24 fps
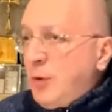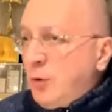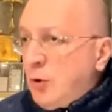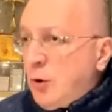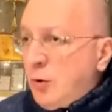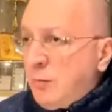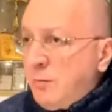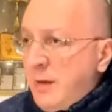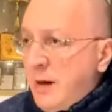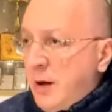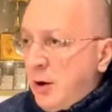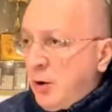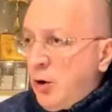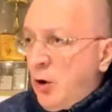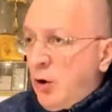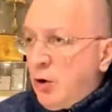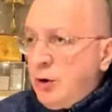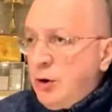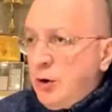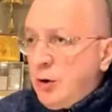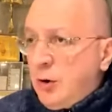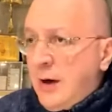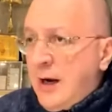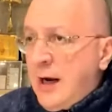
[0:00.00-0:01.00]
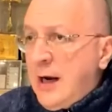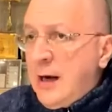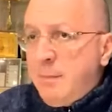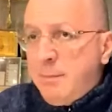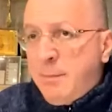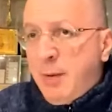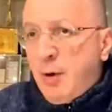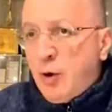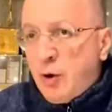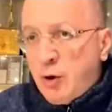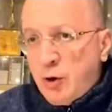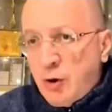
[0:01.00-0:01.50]
What is left then? What
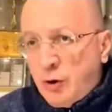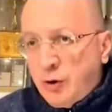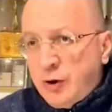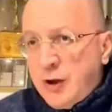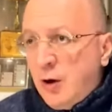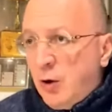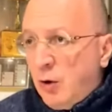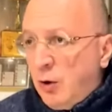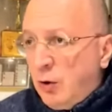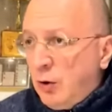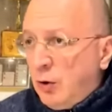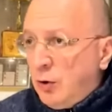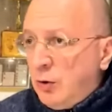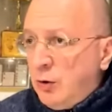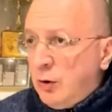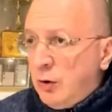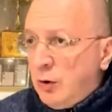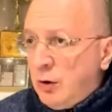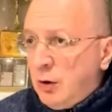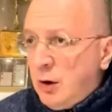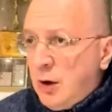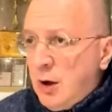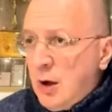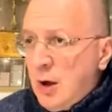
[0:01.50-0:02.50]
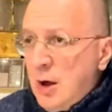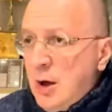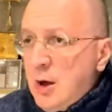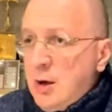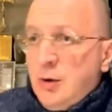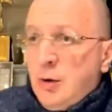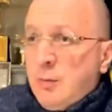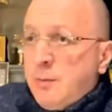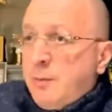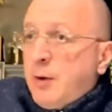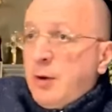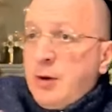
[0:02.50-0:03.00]
is left? What
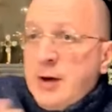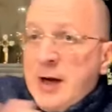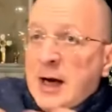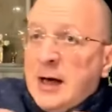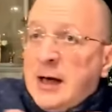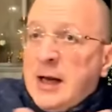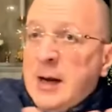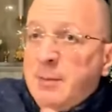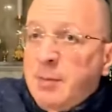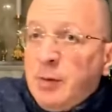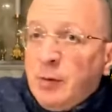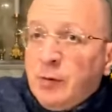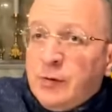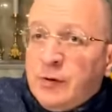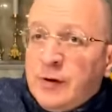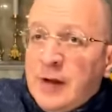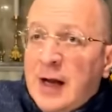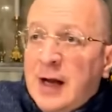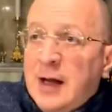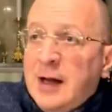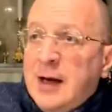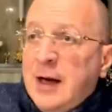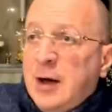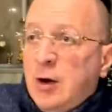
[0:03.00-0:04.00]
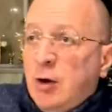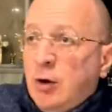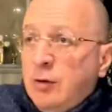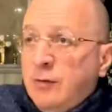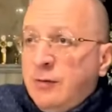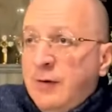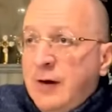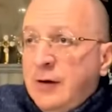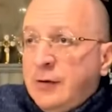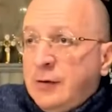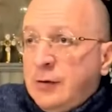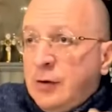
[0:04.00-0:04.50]
stays is what a man wrote to
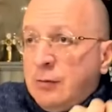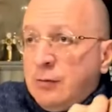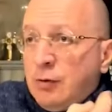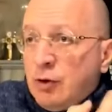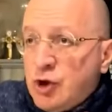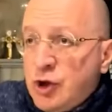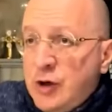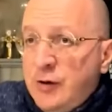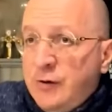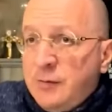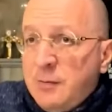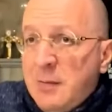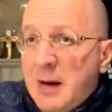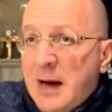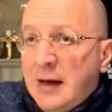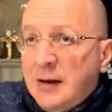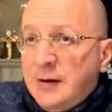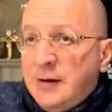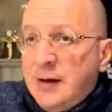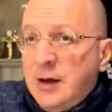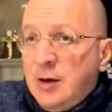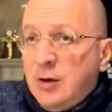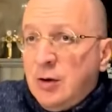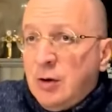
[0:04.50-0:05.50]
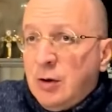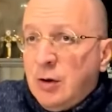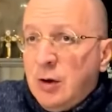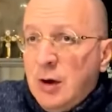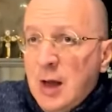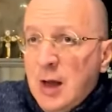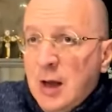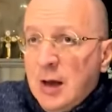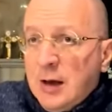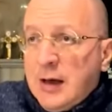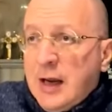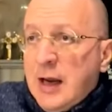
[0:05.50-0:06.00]
Aldo Maria Valli.
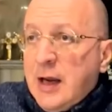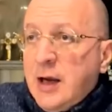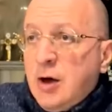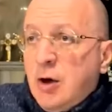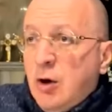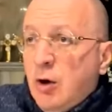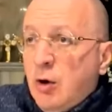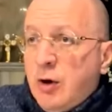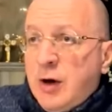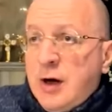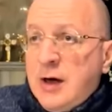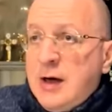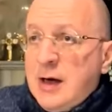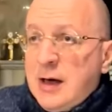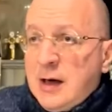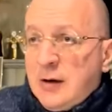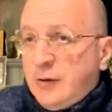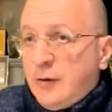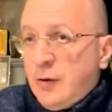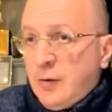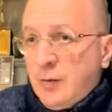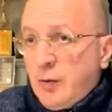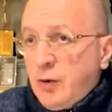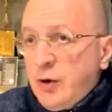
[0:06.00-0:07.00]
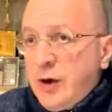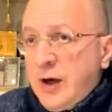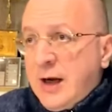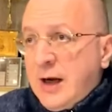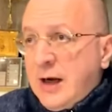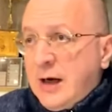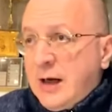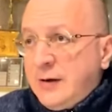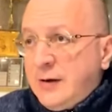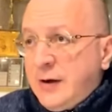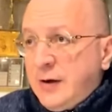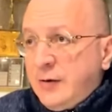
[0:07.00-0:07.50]
This letter that Aldo Maria Valli
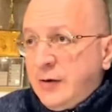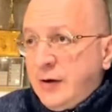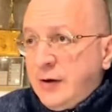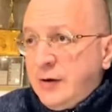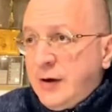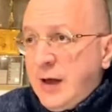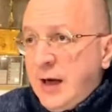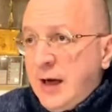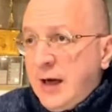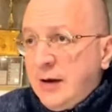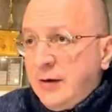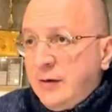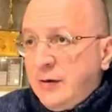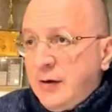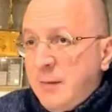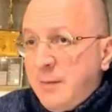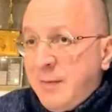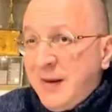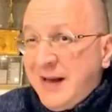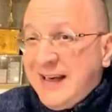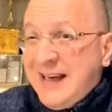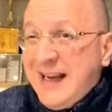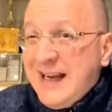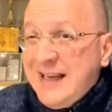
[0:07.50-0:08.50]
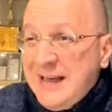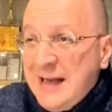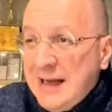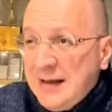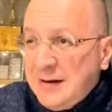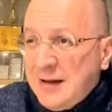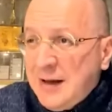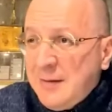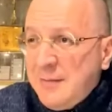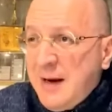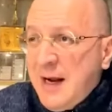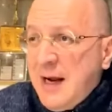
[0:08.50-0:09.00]
courageously wanted to publish
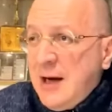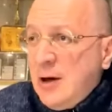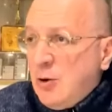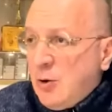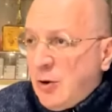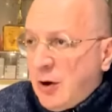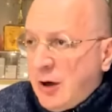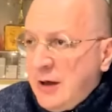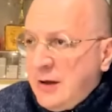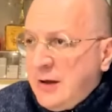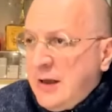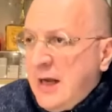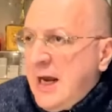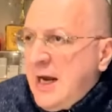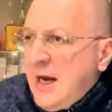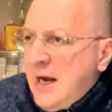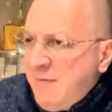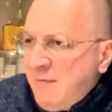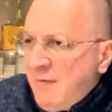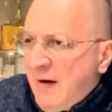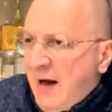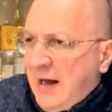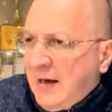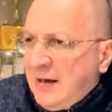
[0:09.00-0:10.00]
caused a big stir.